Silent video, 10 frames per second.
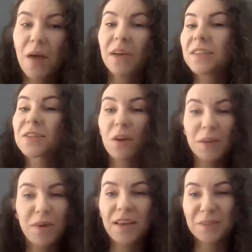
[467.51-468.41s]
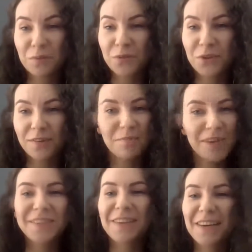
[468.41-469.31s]
But this is only my assumption,
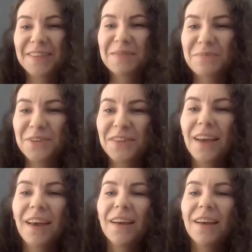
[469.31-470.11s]
personal assumption.